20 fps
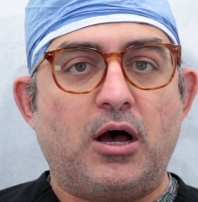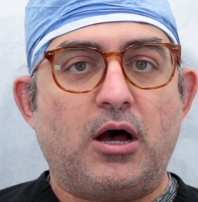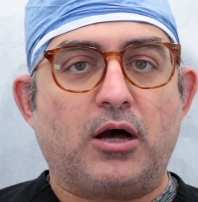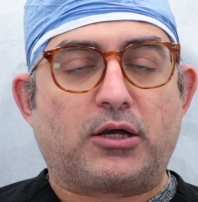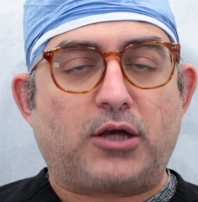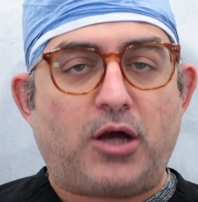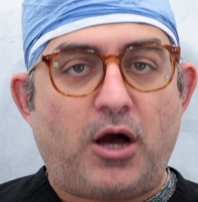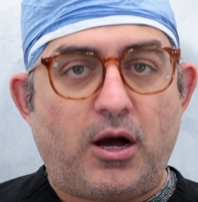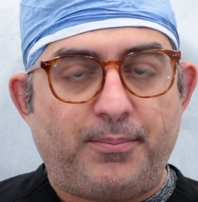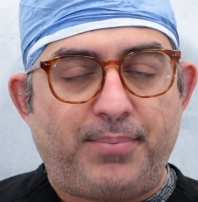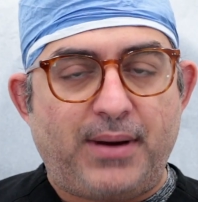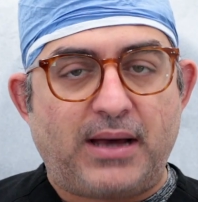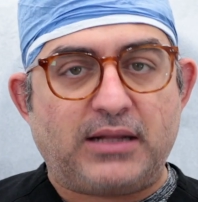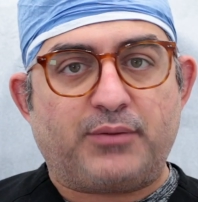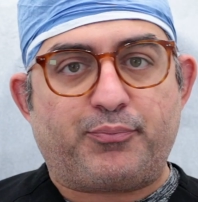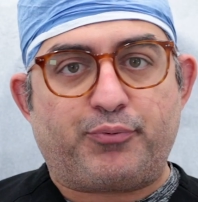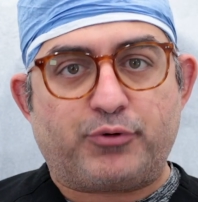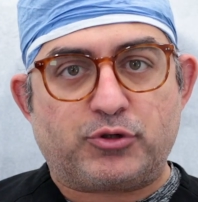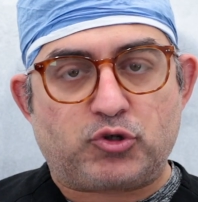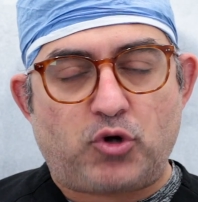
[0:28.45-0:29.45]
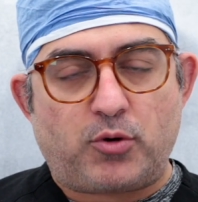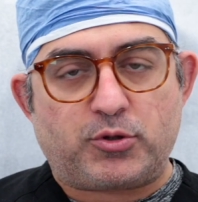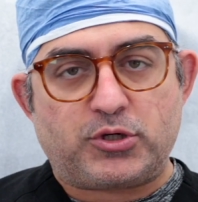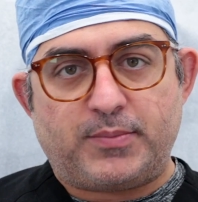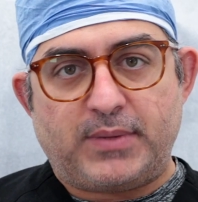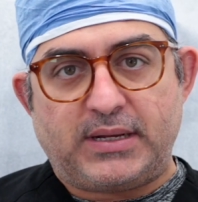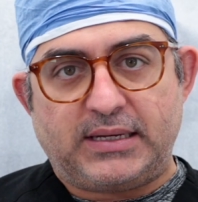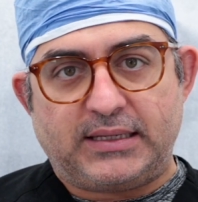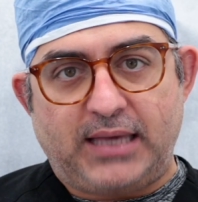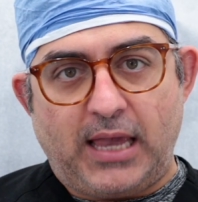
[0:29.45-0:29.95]
a compounded
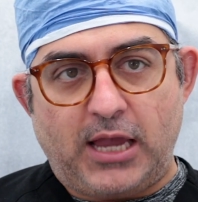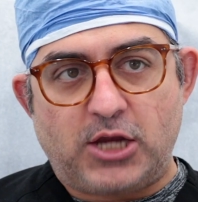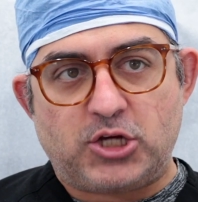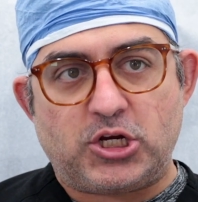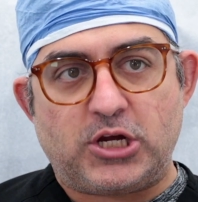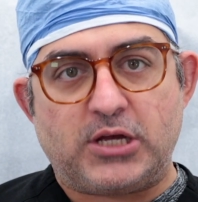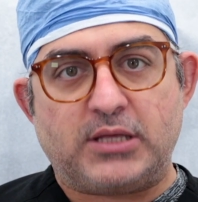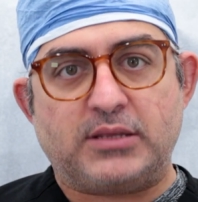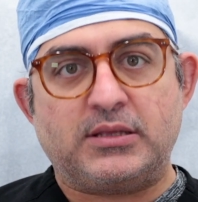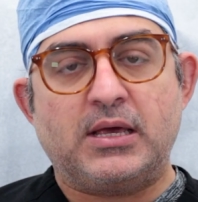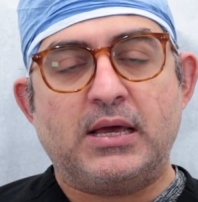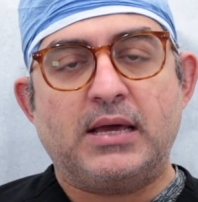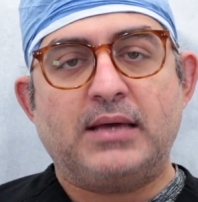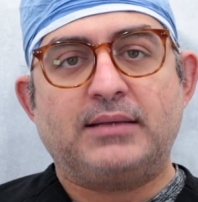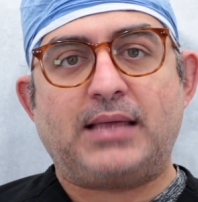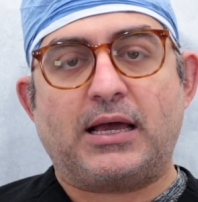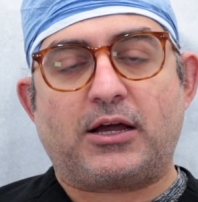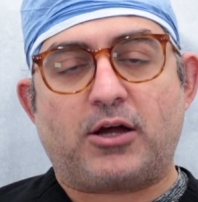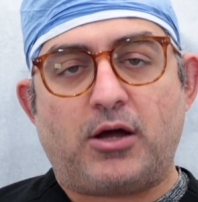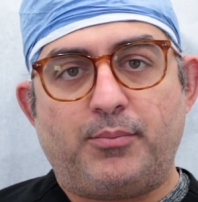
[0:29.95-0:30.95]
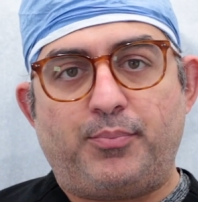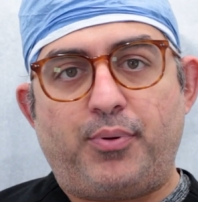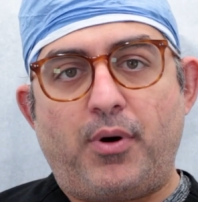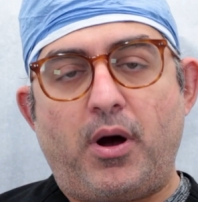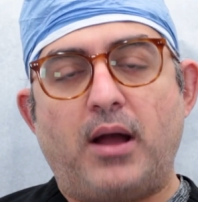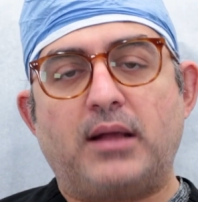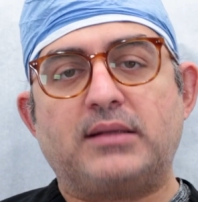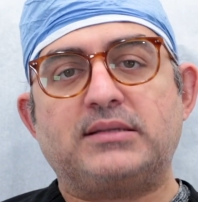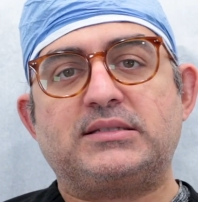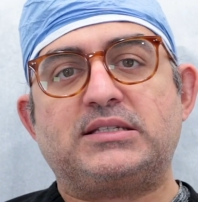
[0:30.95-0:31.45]
prescription medication that
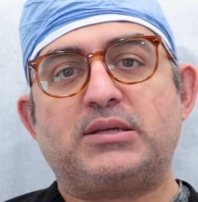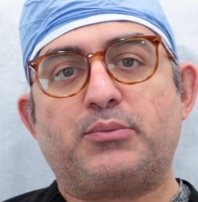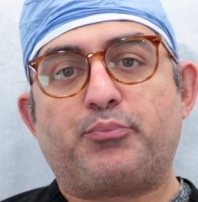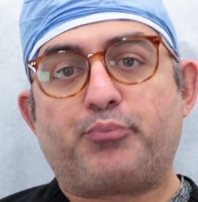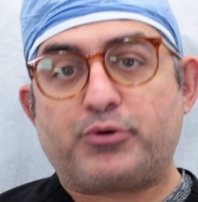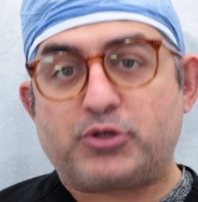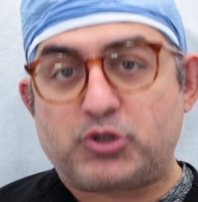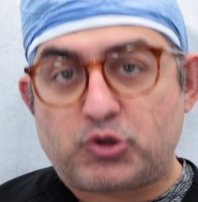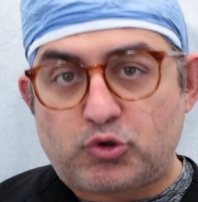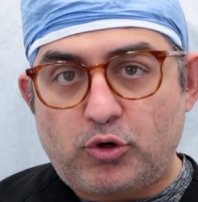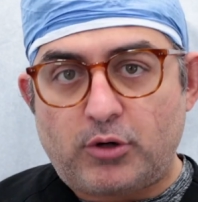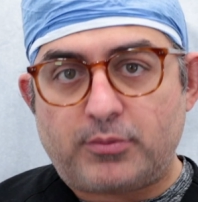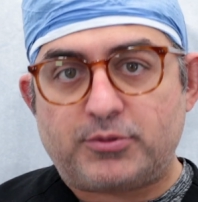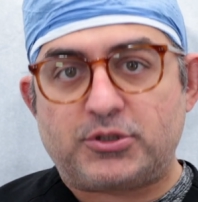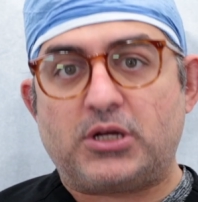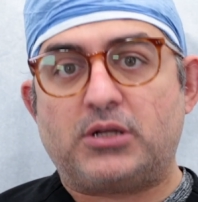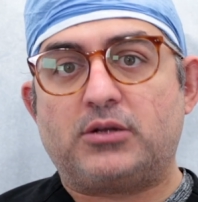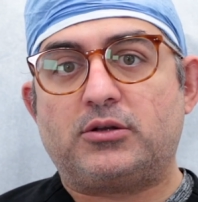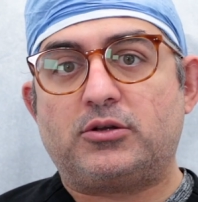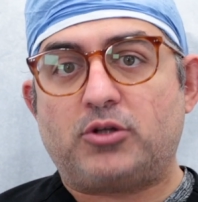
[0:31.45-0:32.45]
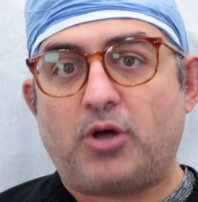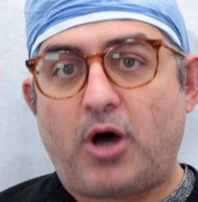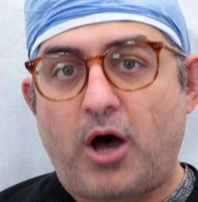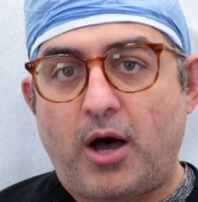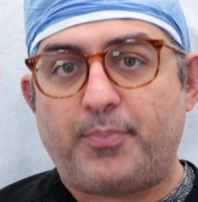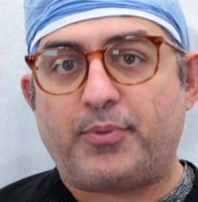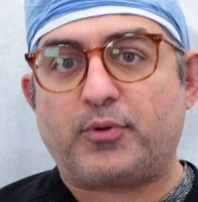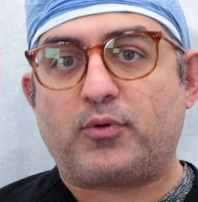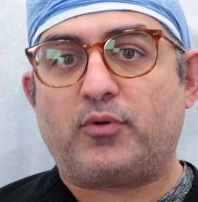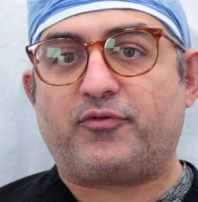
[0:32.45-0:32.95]
combines prescription
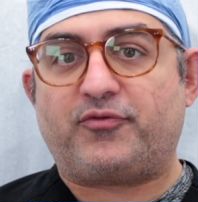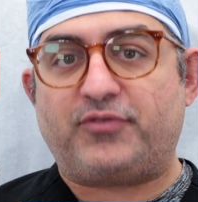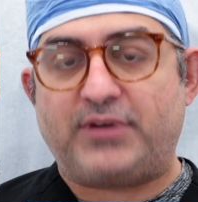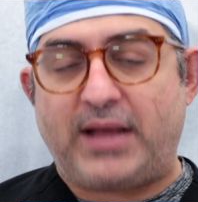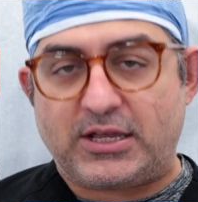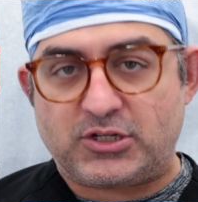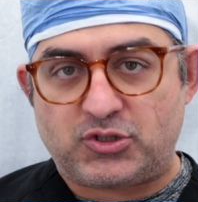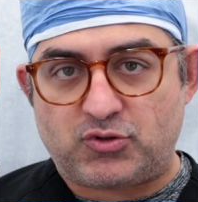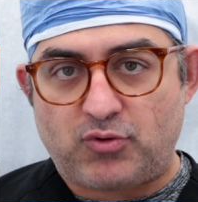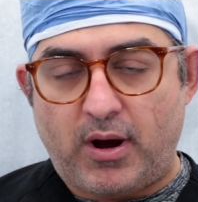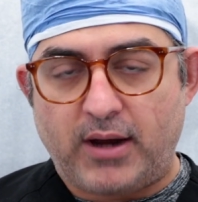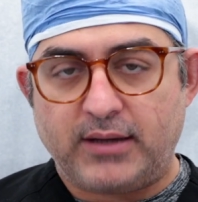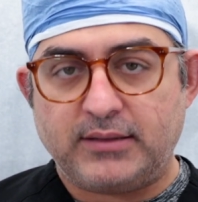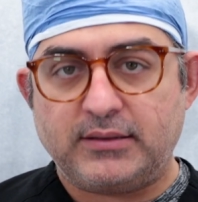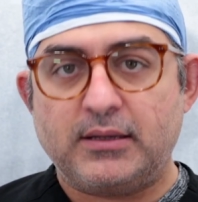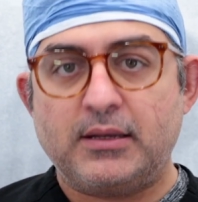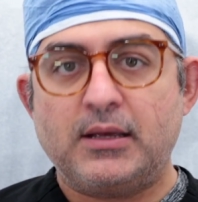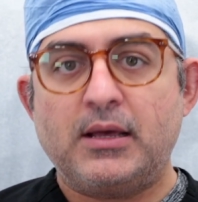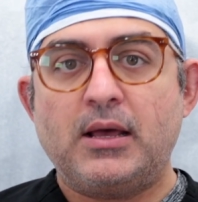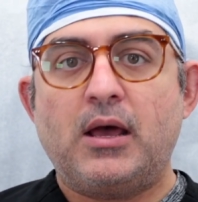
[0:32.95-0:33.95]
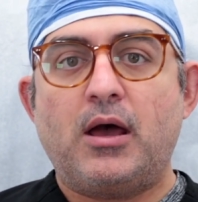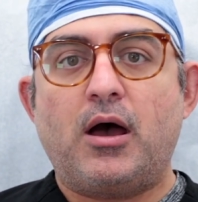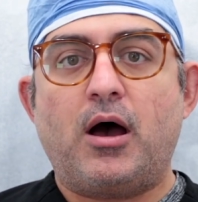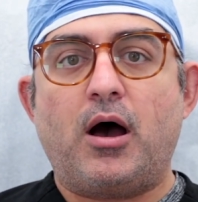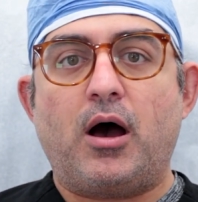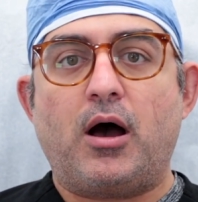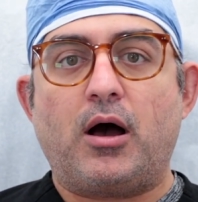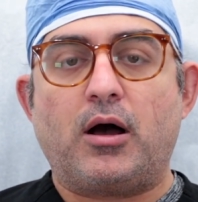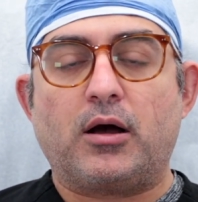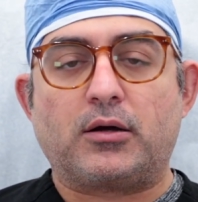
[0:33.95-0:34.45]
topical finasteride
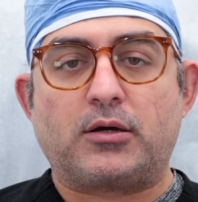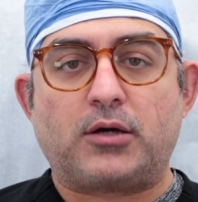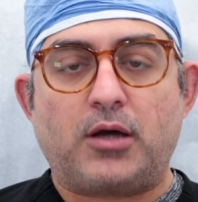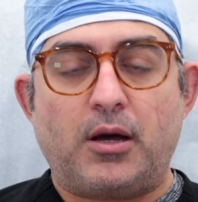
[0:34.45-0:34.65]
uh,